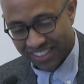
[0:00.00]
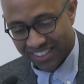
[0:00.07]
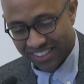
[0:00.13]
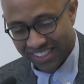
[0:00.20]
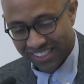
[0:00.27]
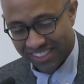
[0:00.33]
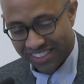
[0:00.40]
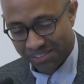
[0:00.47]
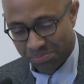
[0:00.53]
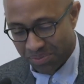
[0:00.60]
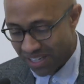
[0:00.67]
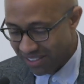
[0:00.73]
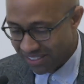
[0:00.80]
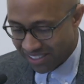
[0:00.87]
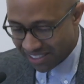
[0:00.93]
This is
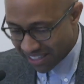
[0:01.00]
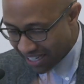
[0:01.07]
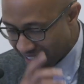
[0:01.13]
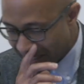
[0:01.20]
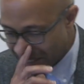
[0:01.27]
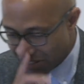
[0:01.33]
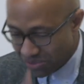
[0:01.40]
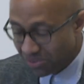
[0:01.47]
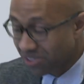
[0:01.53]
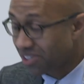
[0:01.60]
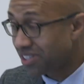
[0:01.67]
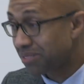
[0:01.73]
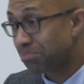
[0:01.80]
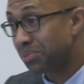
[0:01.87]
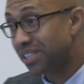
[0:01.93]
probably slightly too
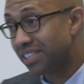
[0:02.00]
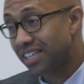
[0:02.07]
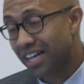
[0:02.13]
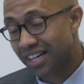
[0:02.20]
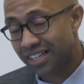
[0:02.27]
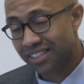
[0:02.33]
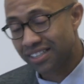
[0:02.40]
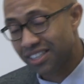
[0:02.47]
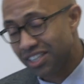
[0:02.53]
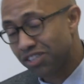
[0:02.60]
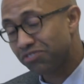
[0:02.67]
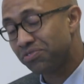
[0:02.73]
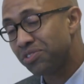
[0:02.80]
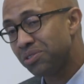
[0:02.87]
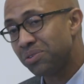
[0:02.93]
long, but
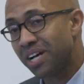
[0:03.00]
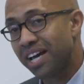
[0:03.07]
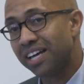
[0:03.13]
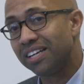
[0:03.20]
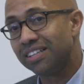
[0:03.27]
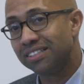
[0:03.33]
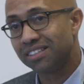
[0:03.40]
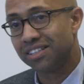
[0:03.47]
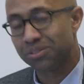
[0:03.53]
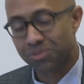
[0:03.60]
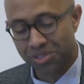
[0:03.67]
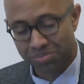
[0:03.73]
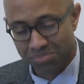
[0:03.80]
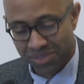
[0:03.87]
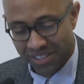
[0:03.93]
if you hang in there
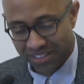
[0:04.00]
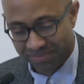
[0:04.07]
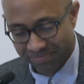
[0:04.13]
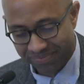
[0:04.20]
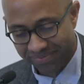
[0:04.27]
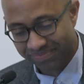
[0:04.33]
with me,